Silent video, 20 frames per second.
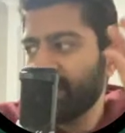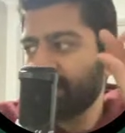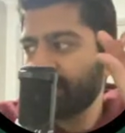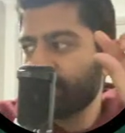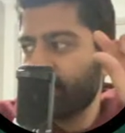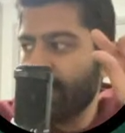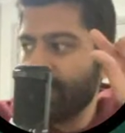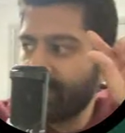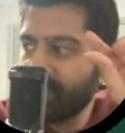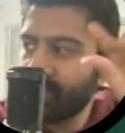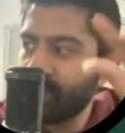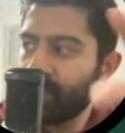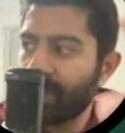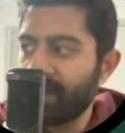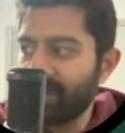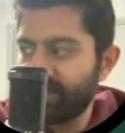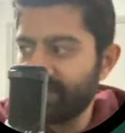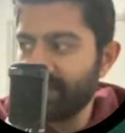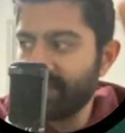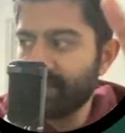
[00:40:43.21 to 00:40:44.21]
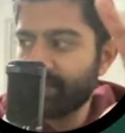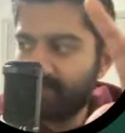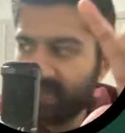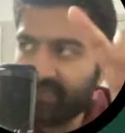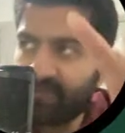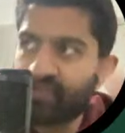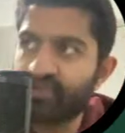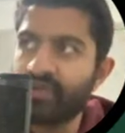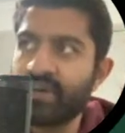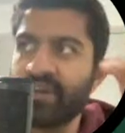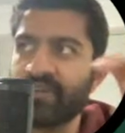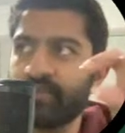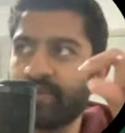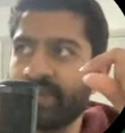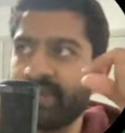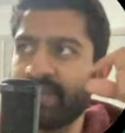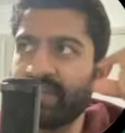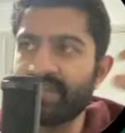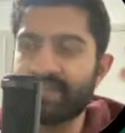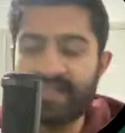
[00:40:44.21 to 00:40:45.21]
So I think you are seeing a bit of a trend
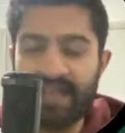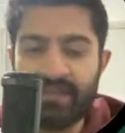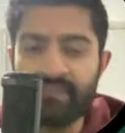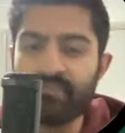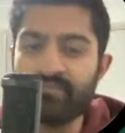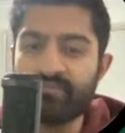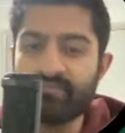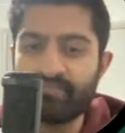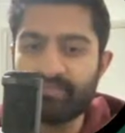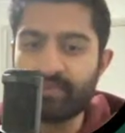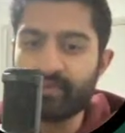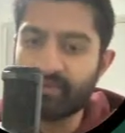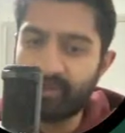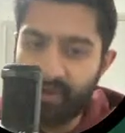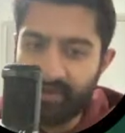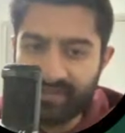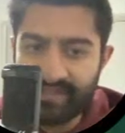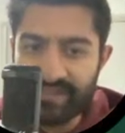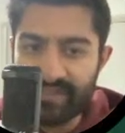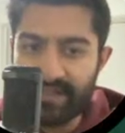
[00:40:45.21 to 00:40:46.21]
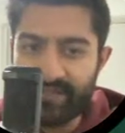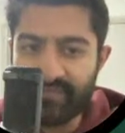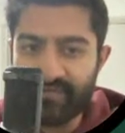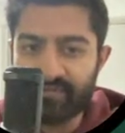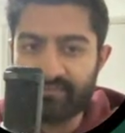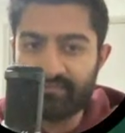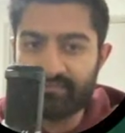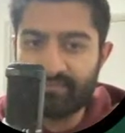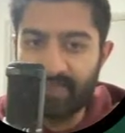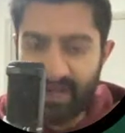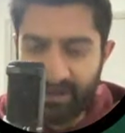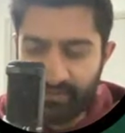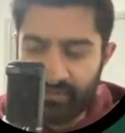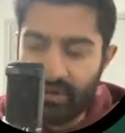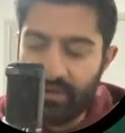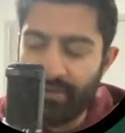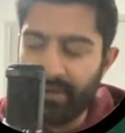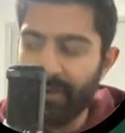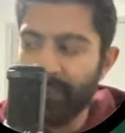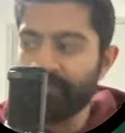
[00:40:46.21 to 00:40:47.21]
where, yes, that Bulldogs left back
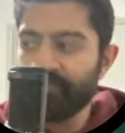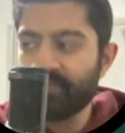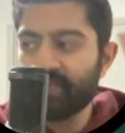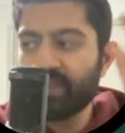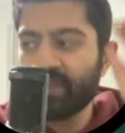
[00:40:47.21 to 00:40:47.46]
rower